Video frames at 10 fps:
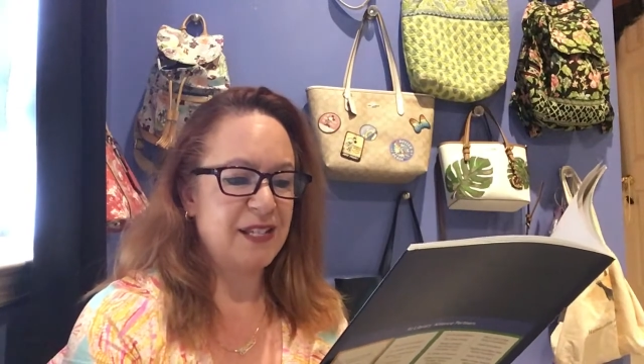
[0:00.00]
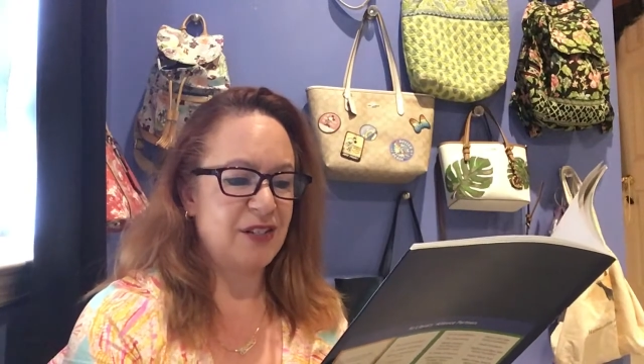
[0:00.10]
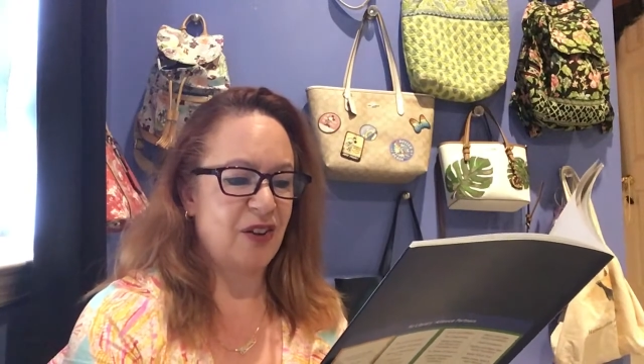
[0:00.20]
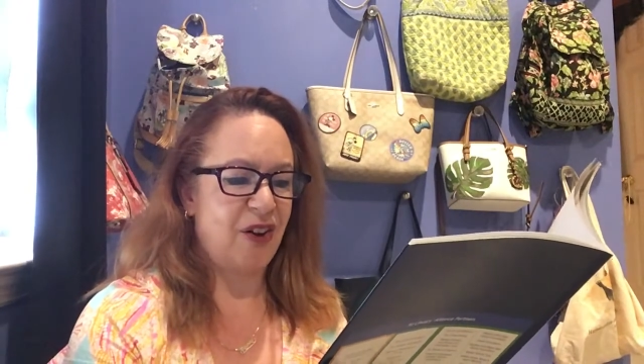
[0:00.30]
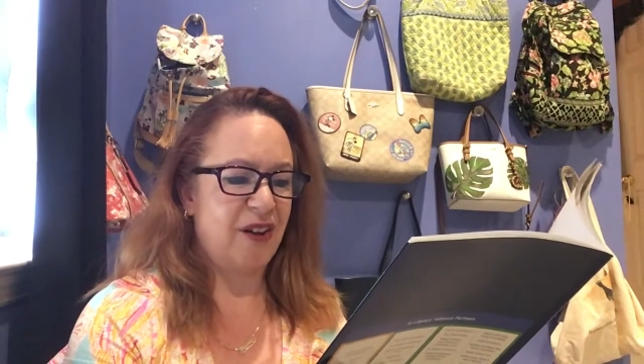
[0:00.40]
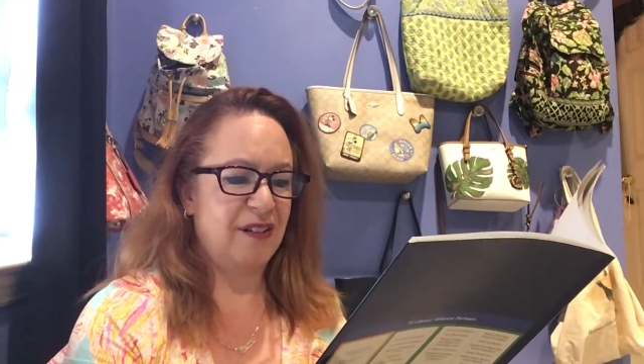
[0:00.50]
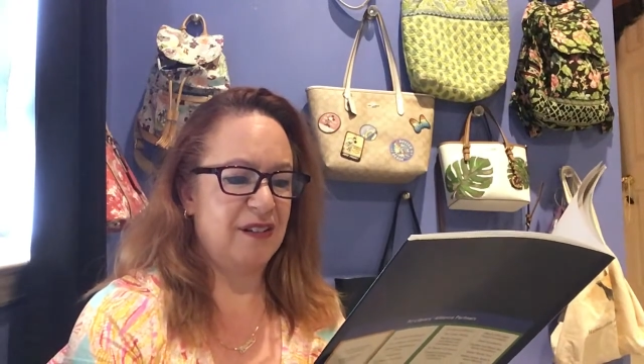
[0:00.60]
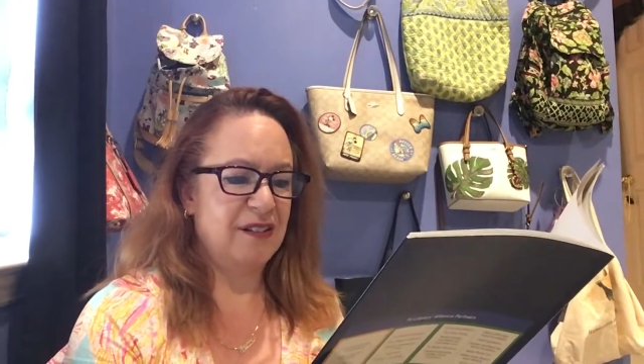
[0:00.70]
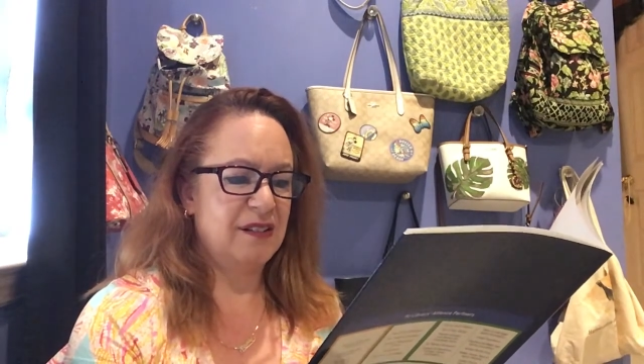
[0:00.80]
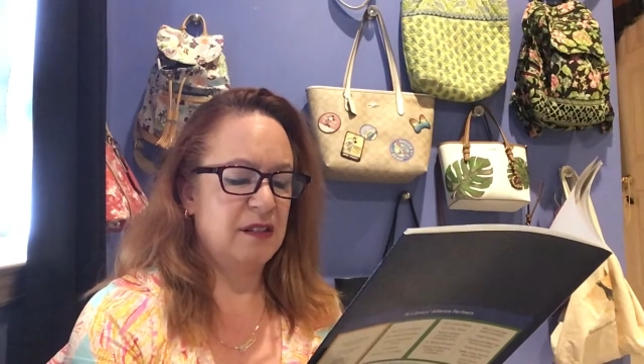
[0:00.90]
Dog."
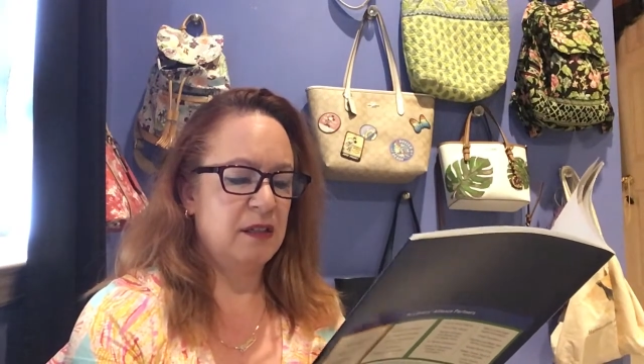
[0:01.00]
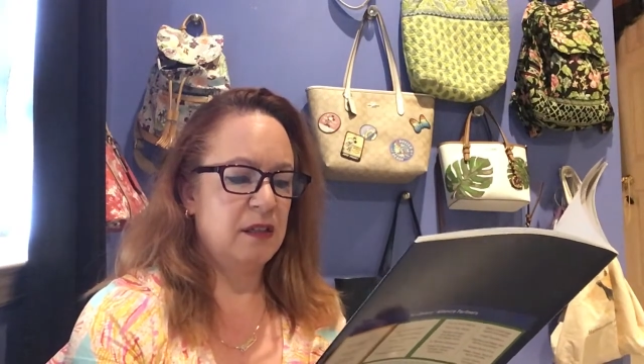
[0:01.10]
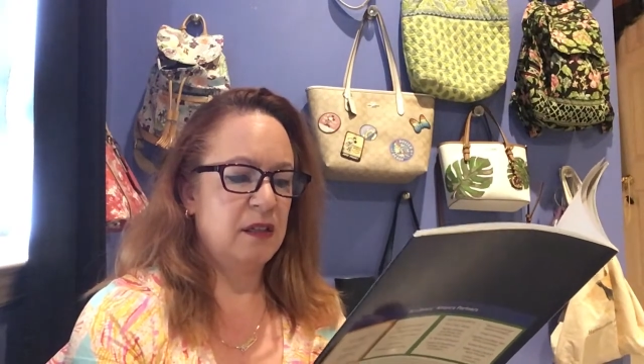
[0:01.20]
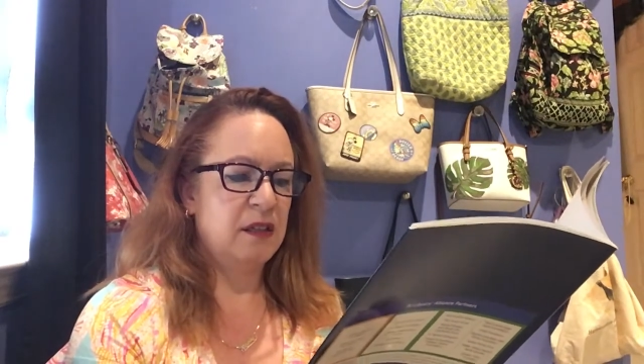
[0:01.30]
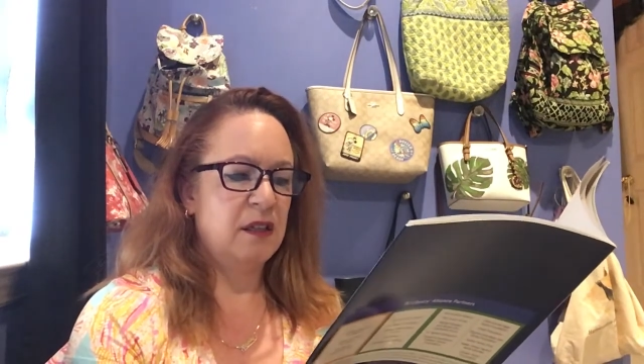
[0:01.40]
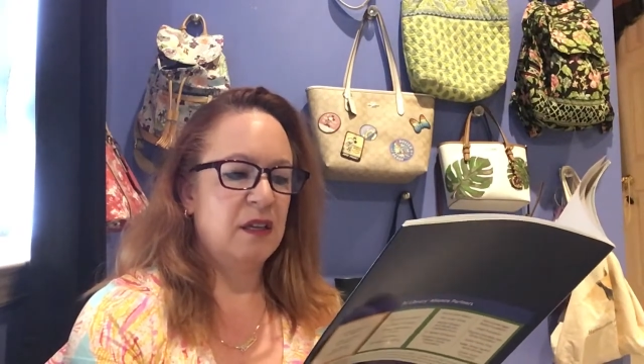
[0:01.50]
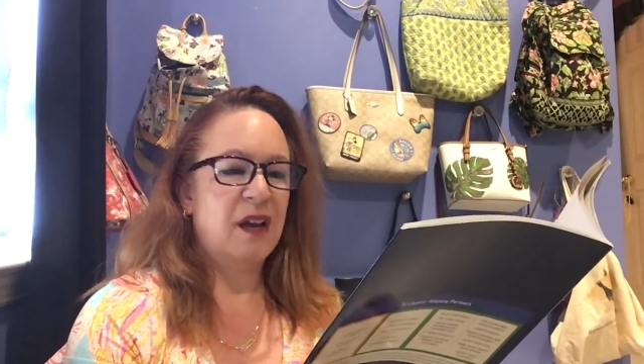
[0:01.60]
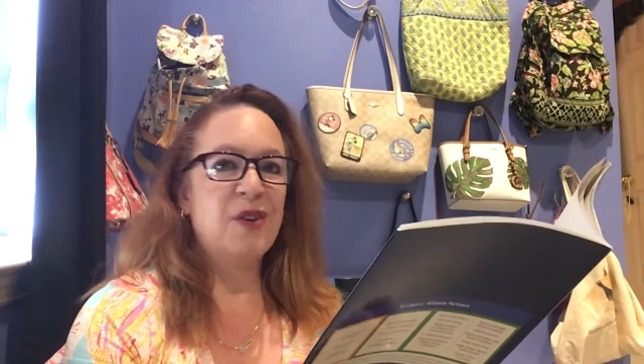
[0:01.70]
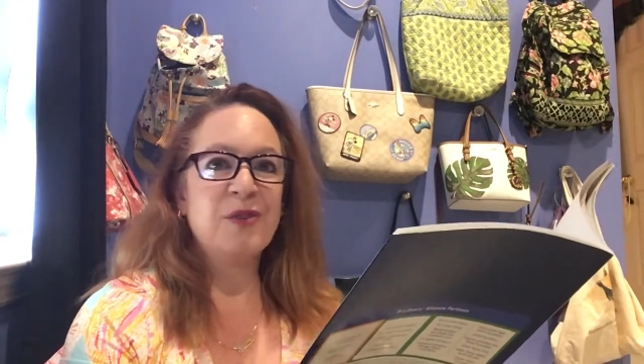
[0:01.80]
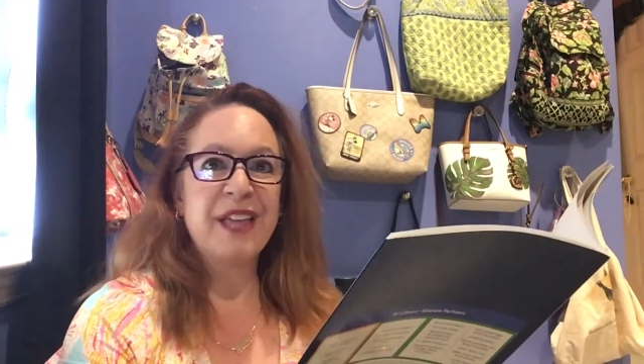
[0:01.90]

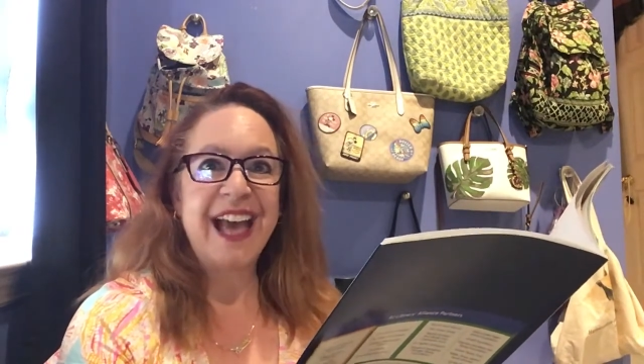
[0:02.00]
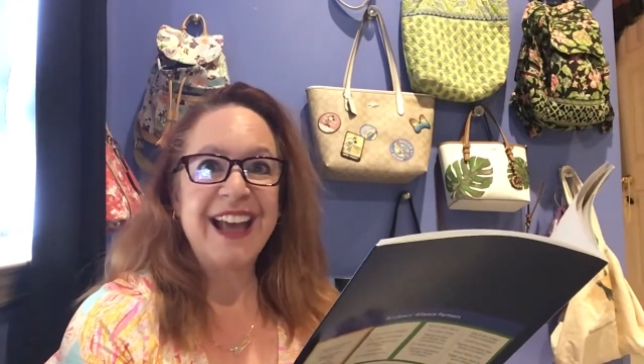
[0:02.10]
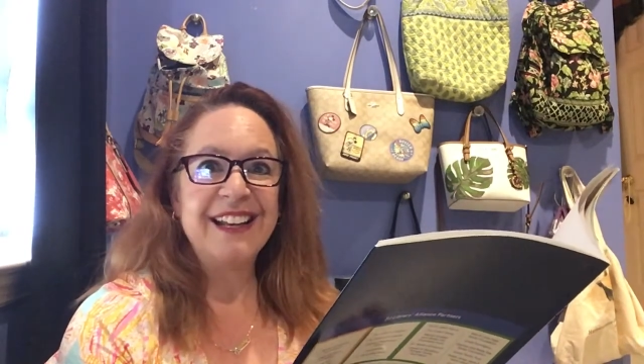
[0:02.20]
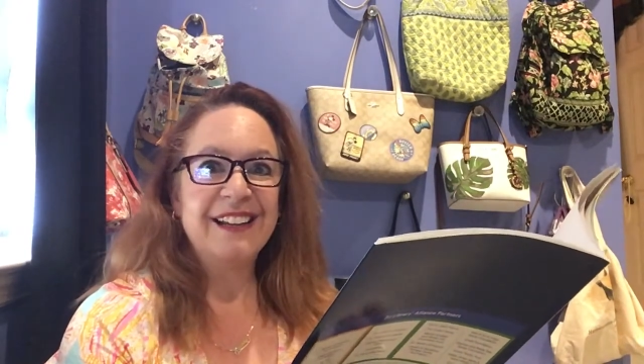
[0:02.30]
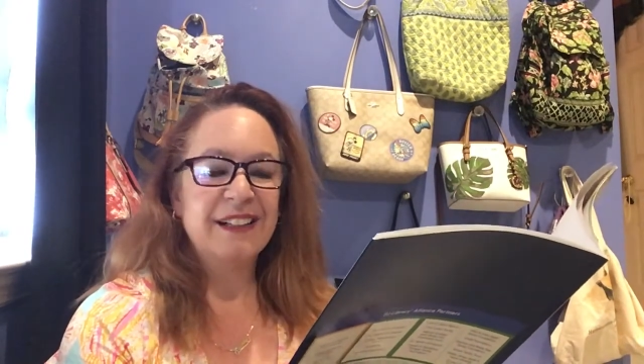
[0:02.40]
"Oh, that?